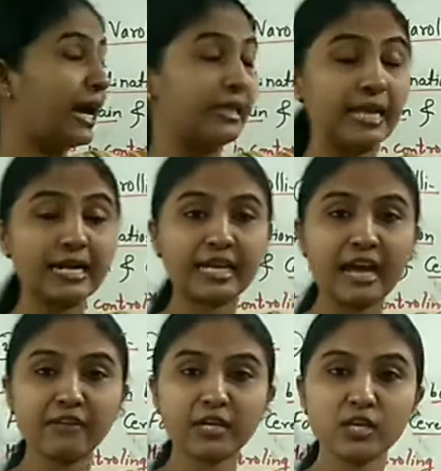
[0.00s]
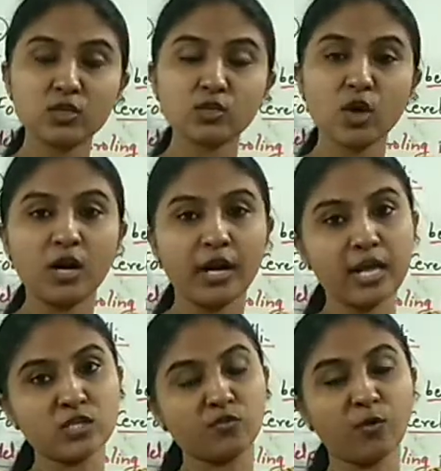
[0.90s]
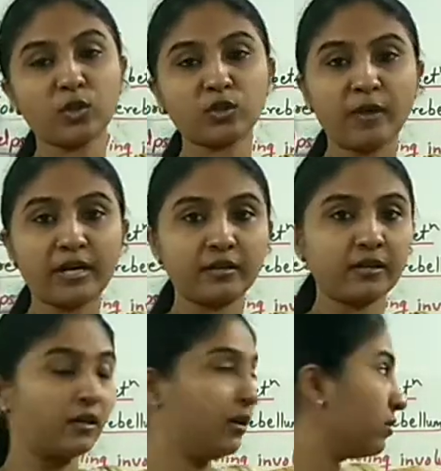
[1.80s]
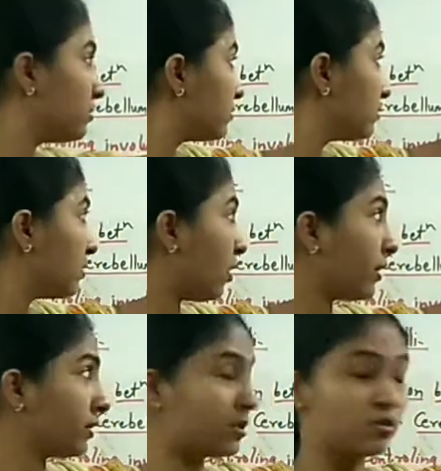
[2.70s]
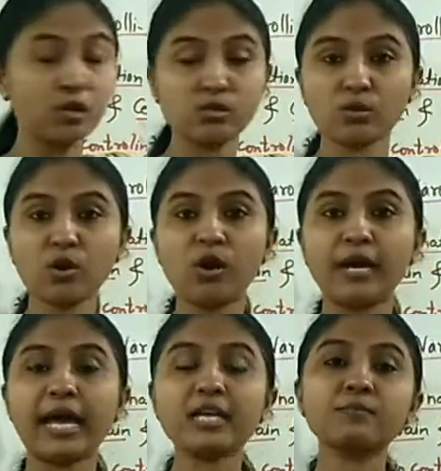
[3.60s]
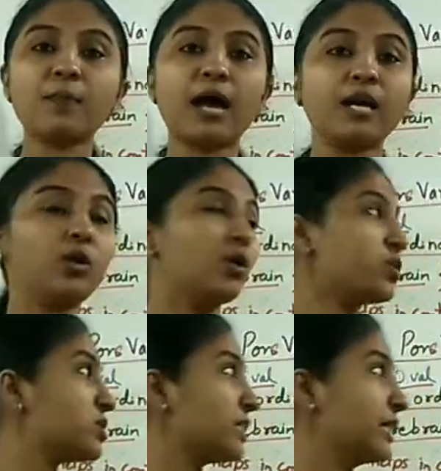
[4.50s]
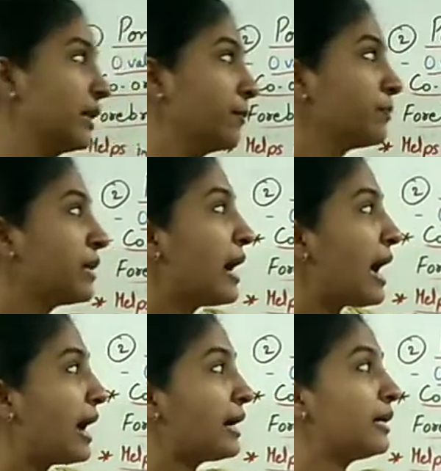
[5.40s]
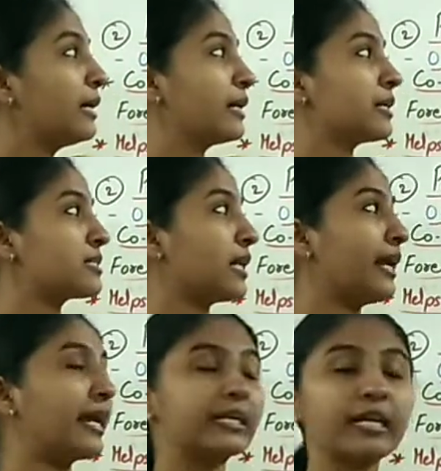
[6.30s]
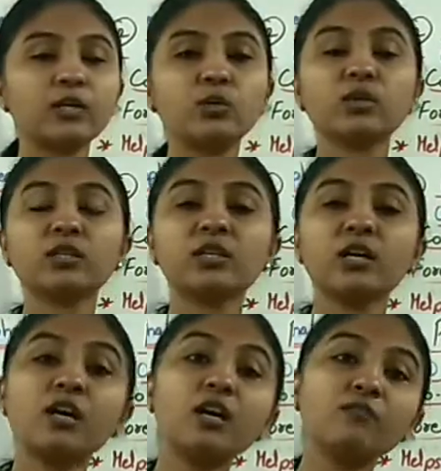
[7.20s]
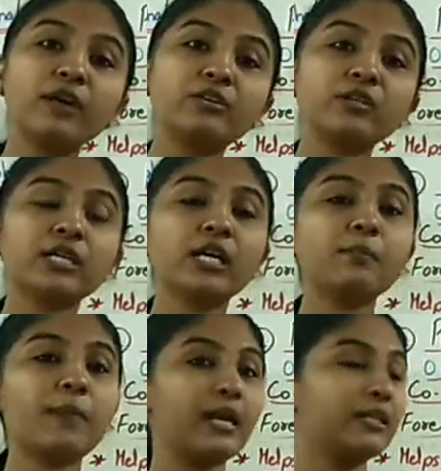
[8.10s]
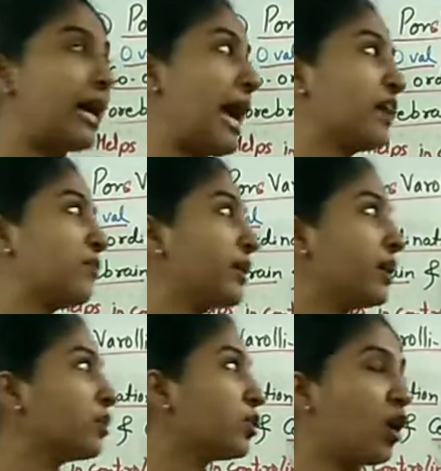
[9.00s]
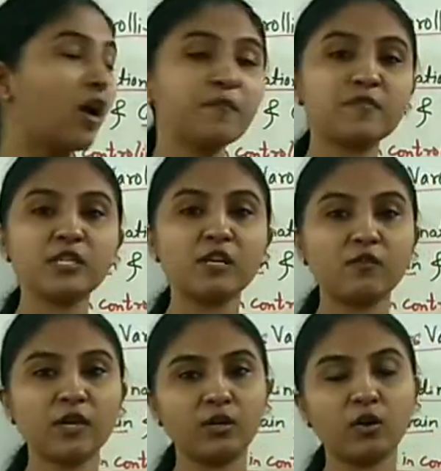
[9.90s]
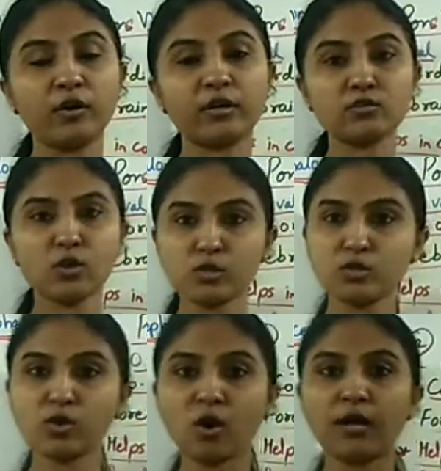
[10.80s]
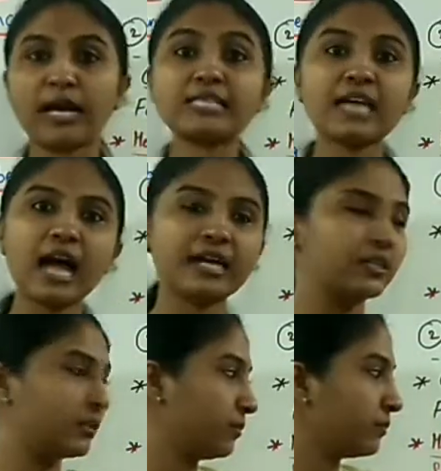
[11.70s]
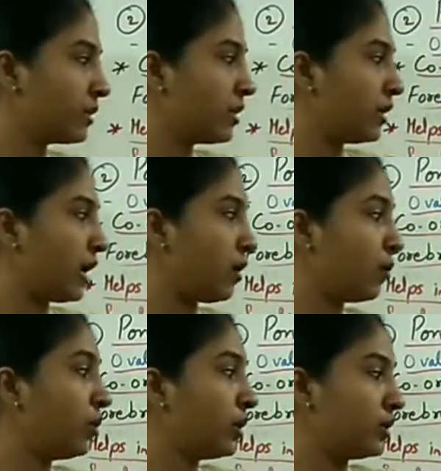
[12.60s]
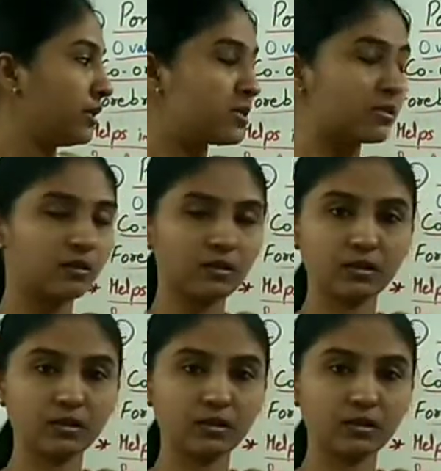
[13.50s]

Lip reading: and that cavity is called as fourth ventricle, or it is also called as myelocele. And it is connected to the third ventricle by the aqueduct of Sylvian, or it is also called as iter. Now this